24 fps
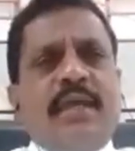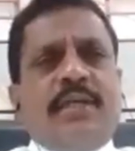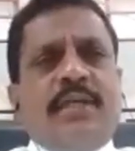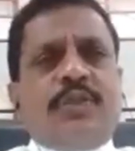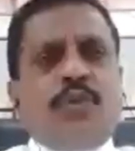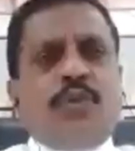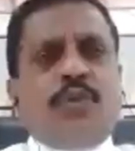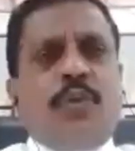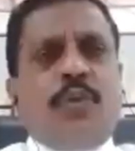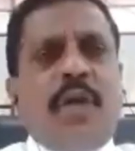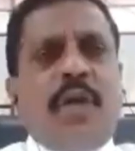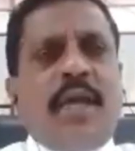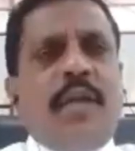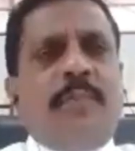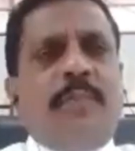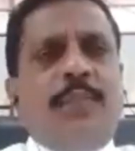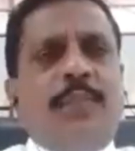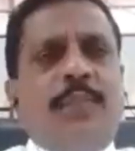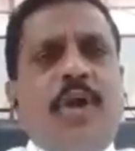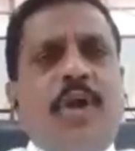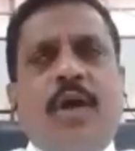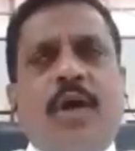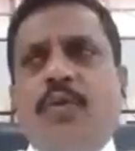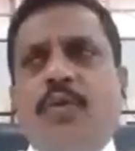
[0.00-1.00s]
to help
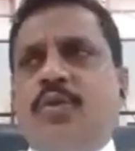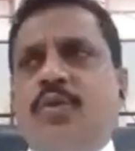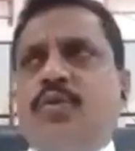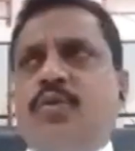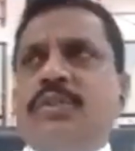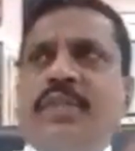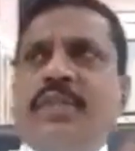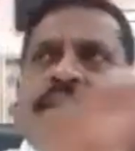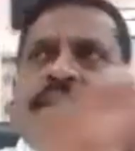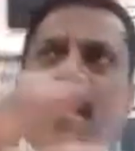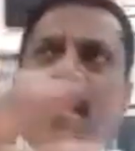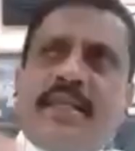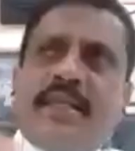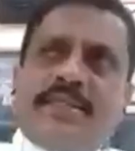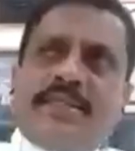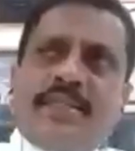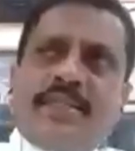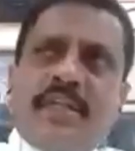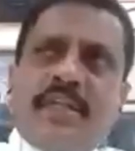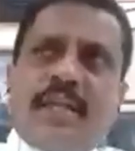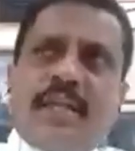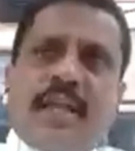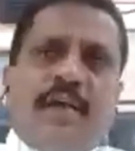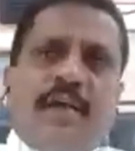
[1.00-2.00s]
you out to see that
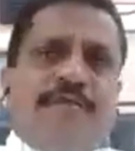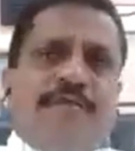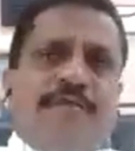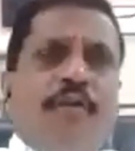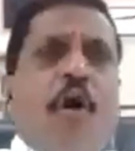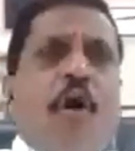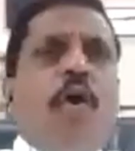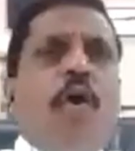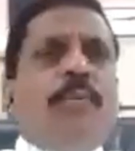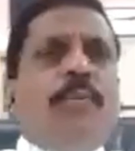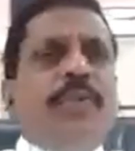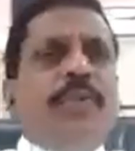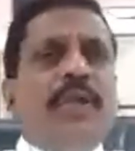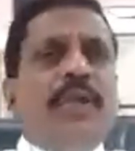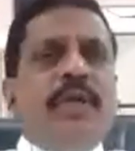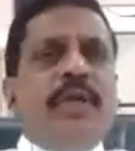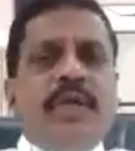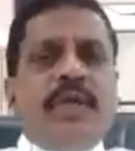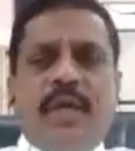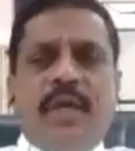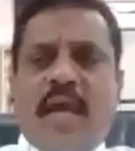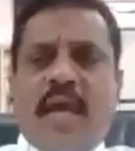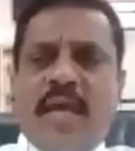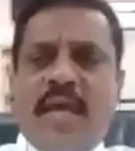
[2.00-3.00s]
children are
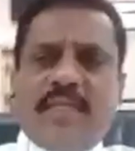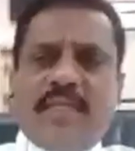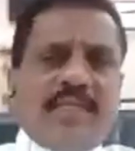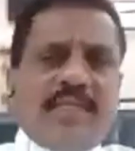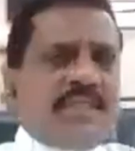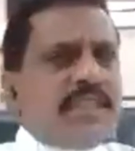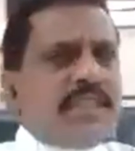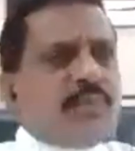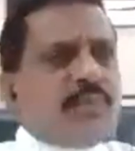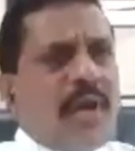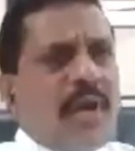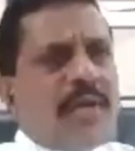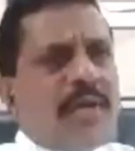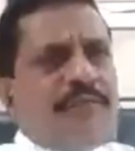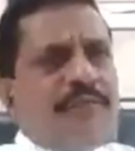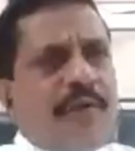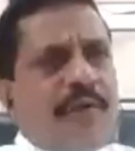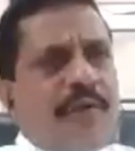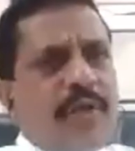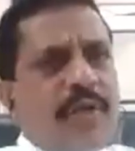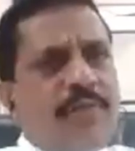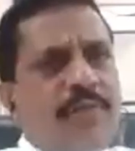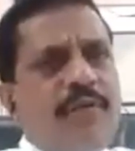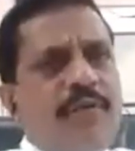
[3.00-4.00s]
formed, and this is one
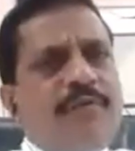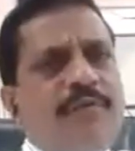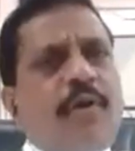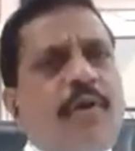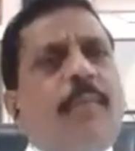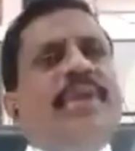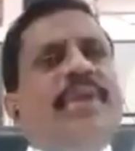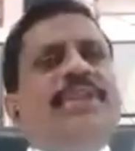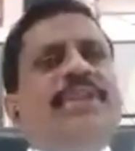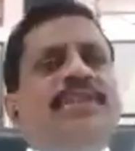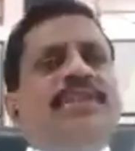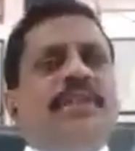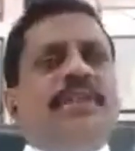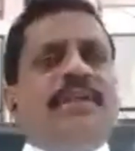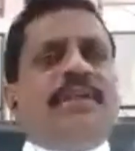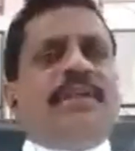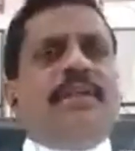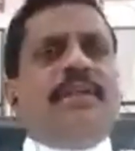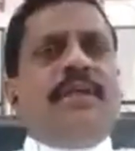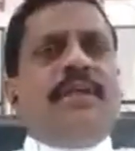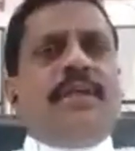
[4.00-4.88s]
part of a formation.